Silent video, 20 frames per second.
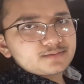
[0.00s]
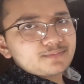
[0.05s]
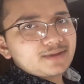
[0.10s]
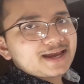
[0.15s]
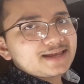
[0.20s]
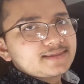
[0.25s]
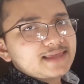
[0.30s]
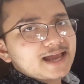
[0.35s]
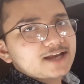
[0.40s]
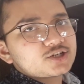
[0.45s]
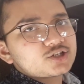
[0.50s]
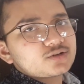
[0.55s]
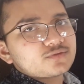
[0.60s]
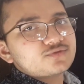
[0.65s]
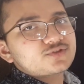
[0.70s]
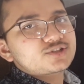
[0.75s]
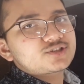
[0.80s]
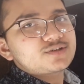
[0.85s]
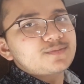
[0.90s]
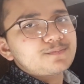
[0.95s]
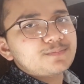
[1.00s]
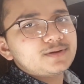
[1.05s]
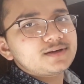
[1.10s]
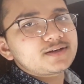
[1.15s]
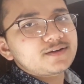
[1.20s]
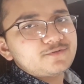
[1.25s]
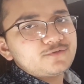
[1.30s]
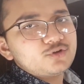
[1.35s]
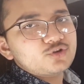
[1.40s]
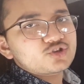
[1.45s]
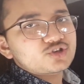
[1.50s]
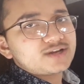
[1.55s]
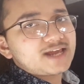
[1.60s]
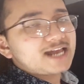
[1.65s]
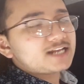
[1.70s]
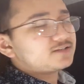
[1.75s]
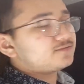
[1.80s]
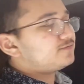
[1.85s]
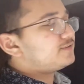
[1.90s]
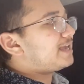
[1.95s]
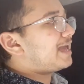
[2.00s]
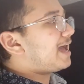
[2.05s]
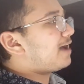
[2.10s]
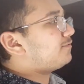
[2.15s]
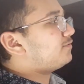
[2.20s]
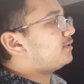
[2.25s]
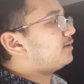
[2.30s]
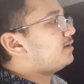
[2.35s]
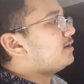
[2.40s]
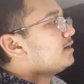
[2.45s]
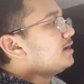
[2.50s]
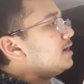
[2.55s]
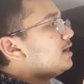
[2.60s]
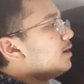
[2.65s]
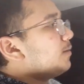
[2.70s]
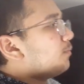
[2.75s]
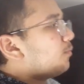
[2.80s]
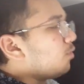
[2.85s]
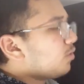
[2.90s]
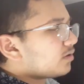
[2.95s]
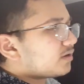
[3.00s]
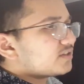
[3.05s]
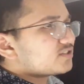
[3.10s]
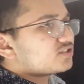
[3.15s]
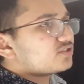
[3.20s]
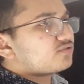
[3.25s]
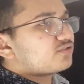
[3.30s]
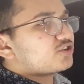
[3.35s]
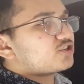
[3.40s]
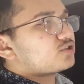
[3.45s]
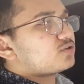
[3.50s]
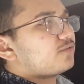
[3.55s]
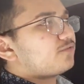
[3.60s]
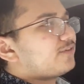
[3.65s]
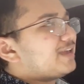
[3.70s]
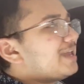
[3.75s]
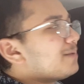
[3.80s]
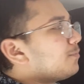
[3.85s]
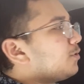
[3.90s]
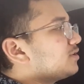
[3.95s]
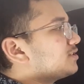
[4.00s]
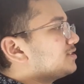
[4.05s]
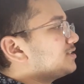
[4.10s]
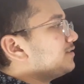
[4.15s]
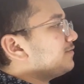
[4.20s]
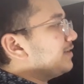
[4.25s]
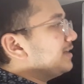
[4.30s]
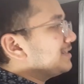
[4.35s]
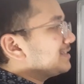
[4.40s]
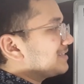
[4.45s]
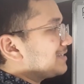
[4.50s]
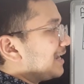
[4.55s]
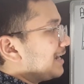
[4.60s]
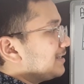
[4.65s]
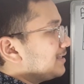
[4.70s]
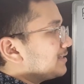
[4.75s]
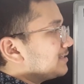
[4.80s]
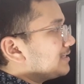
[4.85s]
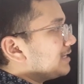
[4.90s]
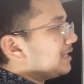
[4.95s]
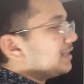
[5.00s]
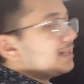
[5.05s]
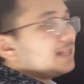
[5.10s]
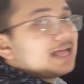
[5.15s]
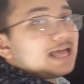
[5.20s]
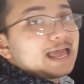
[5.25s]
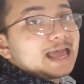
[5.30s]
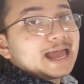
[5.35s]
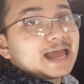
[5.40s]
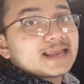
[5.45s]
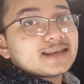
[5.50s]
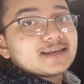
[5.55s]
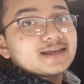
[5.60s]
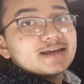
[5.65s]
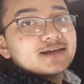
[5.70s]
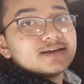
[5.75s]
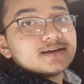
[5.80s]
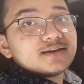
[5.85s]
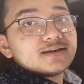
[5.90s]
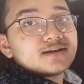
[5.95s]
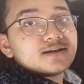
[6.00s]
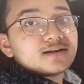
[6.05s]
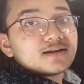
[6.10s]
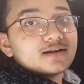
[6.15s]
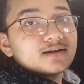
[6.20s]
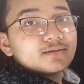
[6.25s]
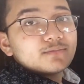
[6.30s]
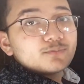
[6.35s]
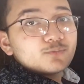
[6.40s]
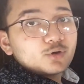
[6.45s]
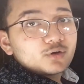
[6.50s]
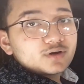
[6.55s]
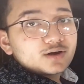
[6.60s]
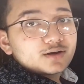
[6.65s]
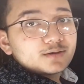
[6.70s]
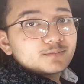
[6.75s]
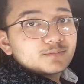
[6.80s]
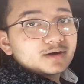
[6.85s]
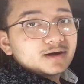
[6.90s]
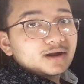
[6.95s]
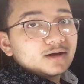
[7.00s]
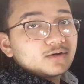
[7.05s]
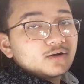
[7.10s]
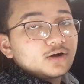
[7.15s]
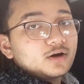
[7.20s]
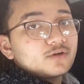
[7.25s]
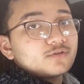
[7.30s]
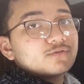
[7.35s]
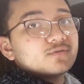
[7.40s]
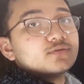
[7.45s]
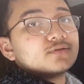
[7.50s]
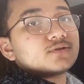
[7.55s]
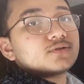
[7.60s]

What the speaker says: By the action of simple diffusion, as we have the more concentration of K positive inside the cell and more number of